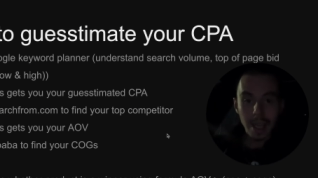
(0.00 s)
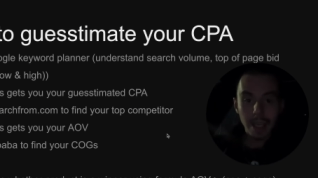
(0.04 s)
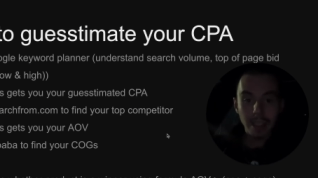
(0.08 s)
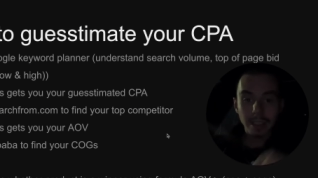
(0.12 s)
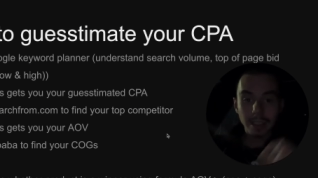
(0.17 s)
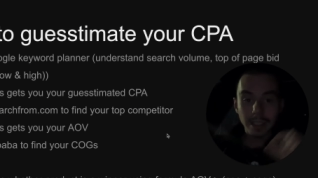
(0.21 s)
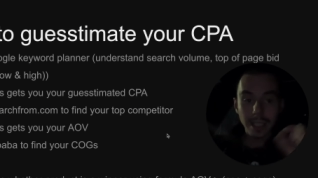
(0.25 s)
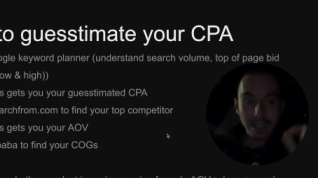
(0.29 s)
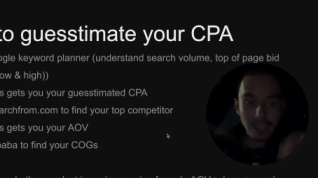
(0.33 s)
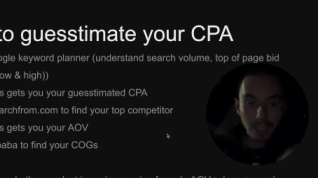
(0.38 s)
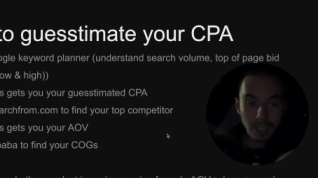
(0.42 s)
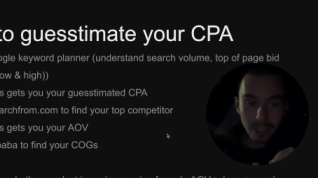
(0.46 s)

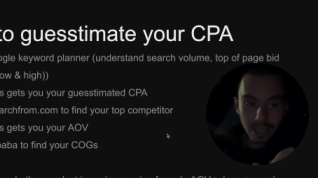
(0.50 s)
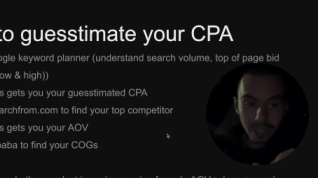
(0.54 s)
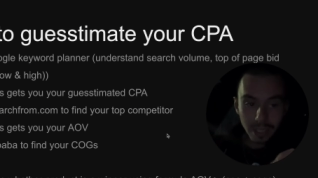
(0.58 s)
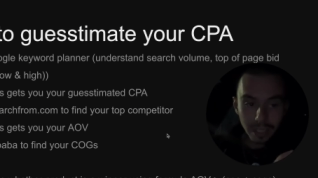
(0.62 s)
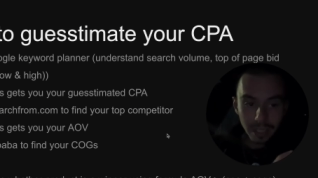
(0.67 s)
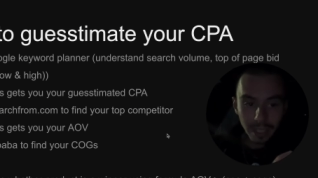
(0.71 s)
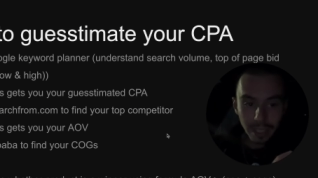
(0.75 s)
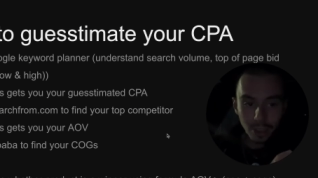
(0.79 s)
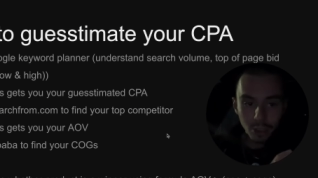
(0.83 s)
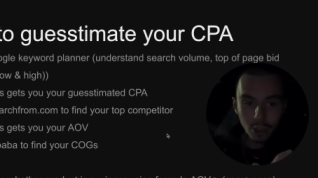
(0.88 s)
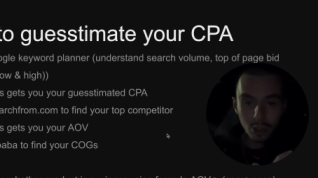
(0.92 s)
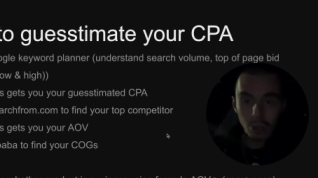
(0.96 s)
and this is going to
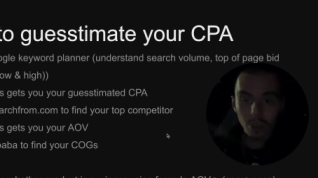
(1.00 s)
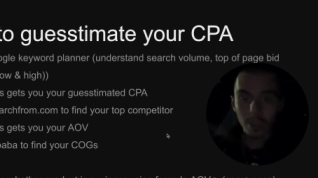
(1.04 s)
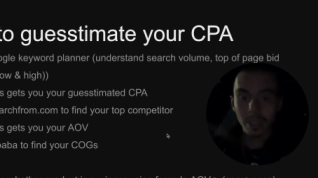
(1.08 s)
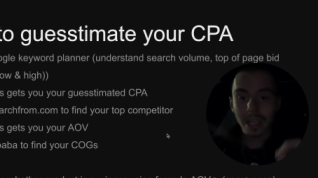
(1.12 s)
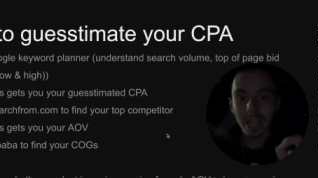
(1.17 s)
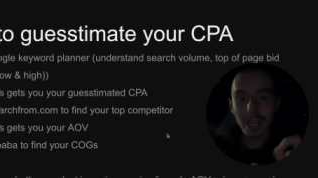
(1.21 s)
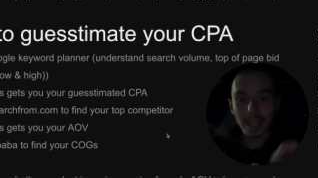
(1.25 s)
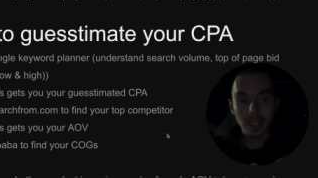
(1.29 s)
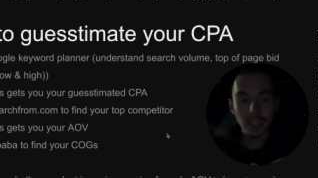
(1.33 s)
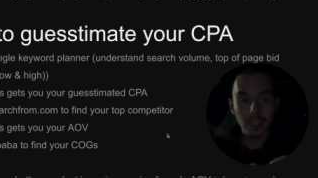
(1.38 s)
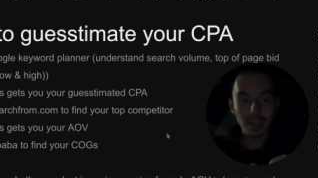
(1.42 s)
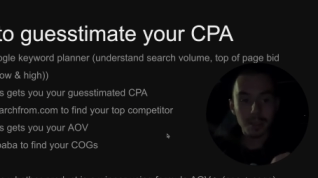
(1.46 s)
get you your
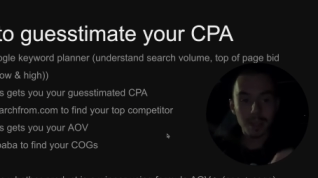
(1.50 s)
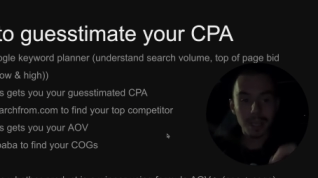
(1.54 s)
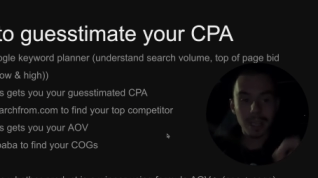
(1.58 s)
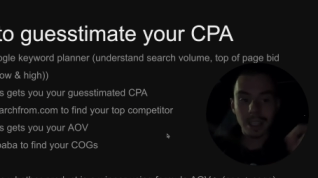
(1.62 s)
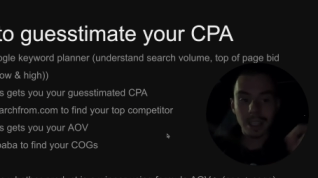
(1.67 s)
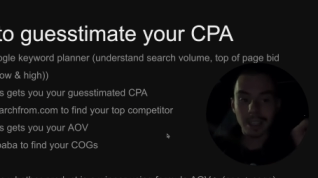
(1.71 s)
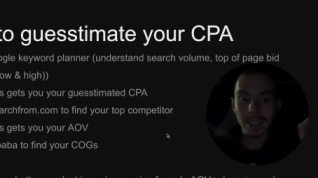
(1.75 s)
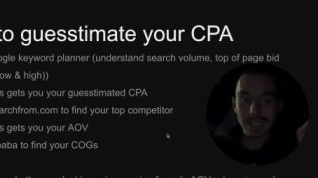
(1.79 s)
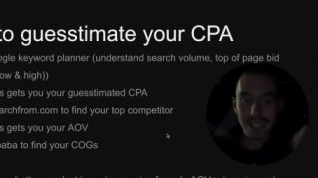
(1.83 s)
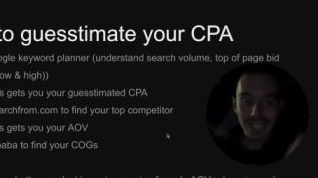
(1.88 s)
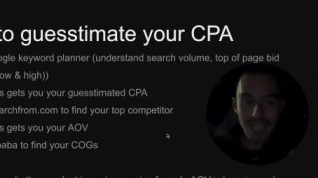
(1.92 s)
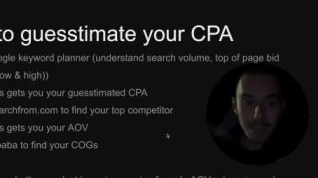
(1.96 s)
guesstimated
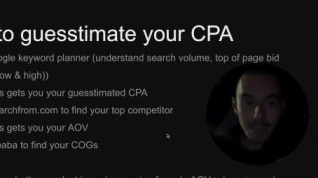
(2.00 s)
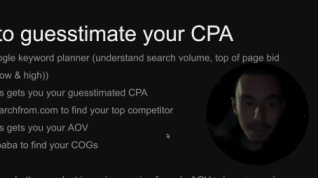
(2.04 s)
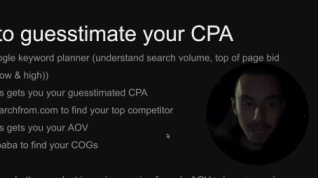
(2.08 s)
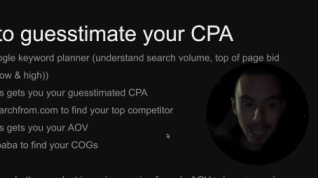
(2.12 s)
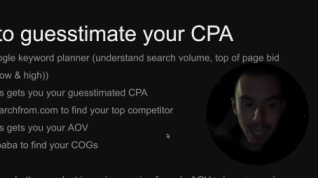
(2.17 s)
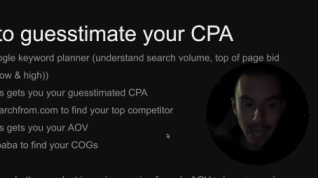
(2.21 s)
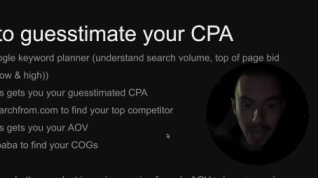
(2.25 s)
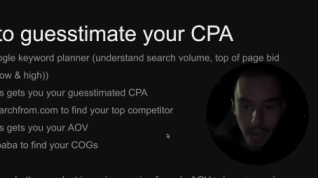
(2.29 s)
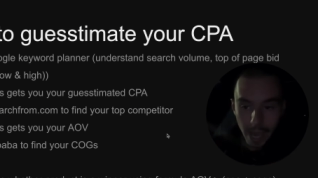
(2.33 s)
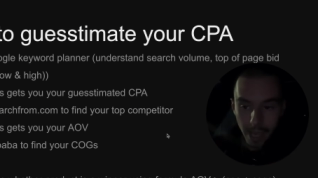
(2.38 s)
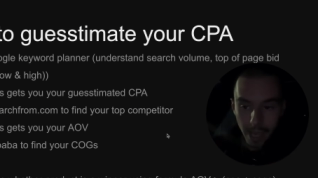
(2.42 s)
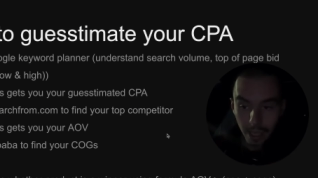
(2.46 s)

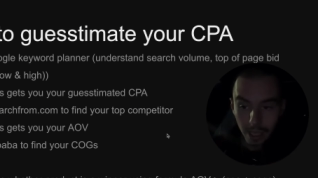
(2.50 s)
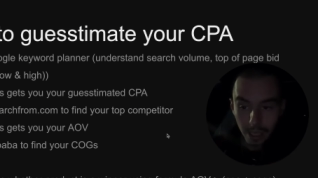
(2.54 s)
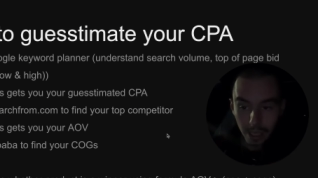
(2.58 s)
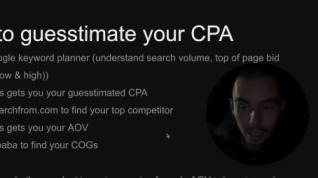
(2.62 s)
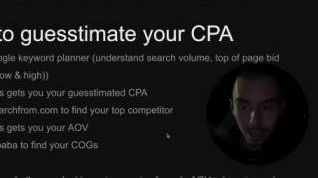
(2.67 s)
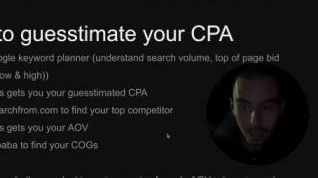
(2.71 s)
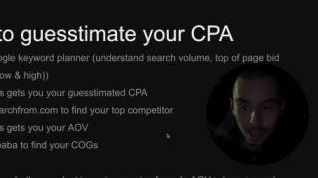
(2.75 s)
CPA.